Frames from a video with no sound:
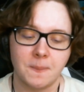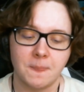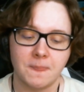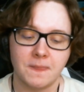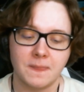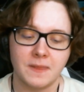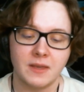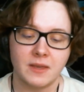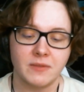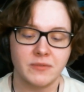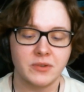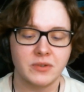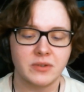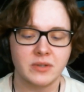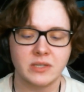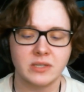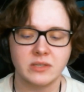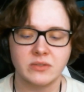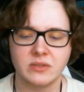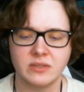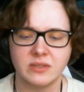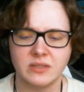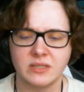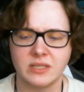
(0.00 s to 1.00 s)
If you're
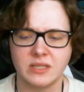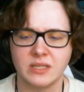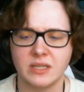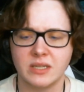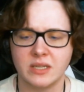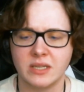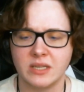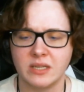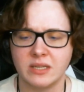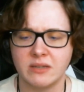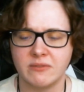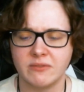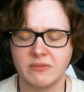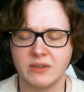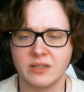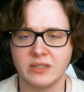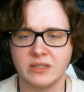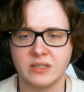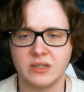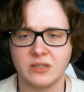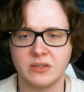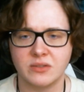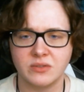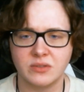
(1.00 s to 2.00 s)
interested in finding
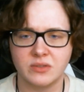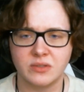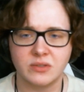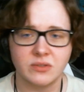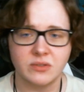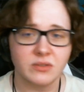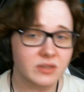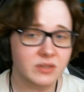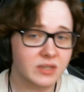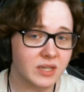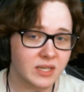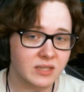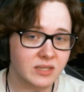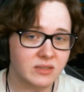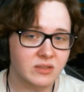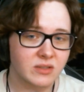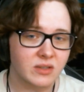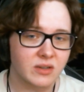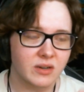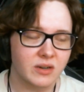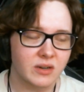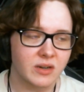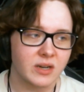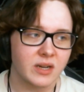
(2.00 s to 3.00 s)
out who your guides
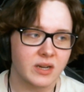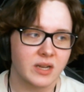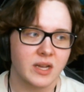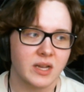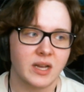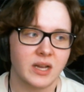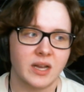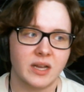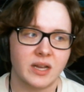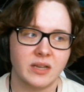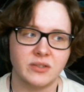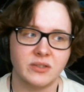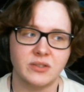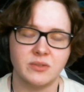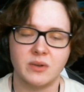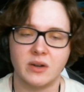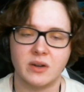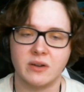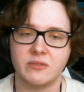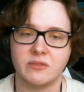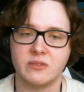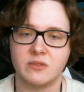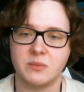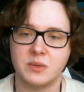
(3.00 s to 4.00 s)
are, I do
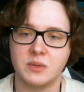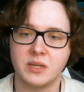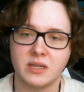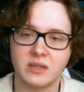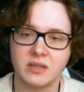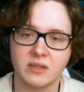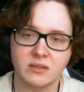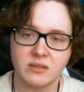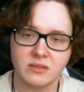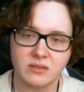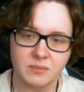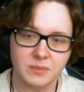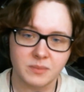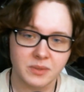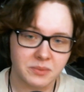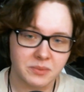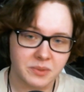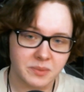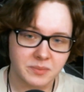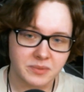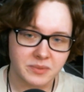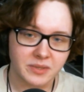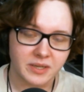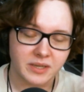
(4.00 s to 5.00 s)
offer readings on my
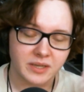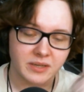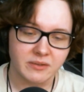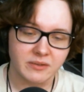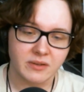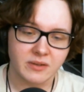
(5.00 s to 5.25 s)
website,